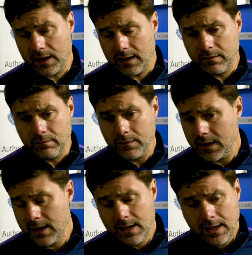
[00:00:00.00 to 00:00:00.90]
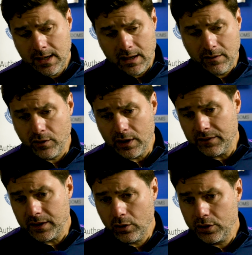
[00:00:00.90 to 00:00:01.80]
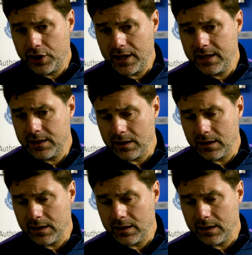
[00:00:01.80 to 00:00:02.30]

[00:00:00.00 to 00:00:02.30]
And and of course, after all change